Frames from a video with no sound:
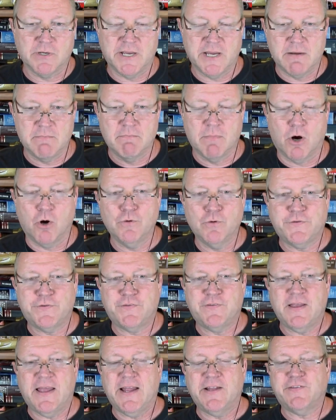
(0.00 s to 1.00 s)
in most
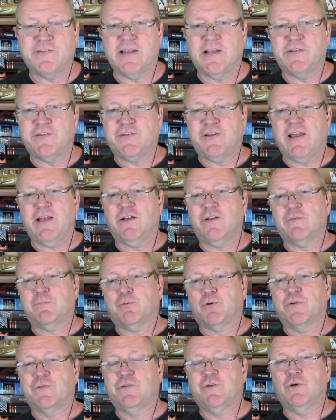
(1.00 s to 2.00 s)
states, that sale is
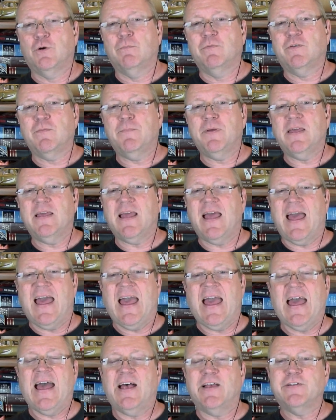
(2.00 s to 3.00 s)
presumed to be
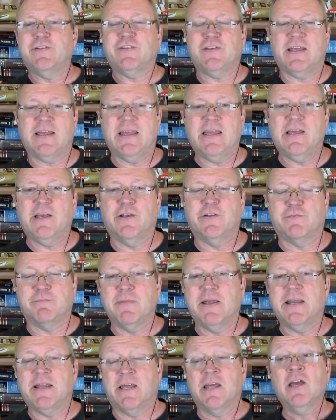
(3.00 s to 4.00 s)
as is,
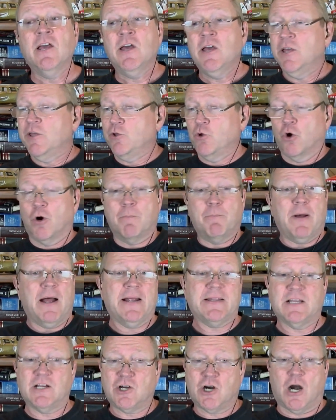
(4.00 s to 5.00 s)
meaning you're
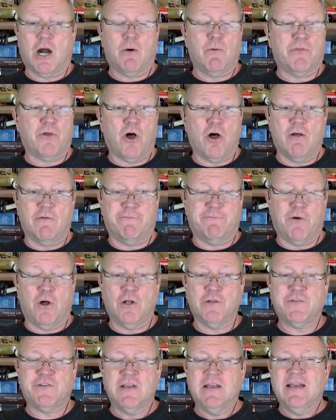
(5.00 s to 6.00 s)
buying the car with all
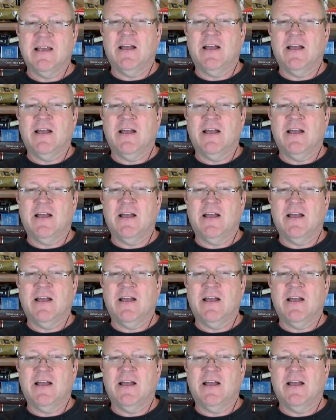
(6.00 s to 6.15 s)
faults.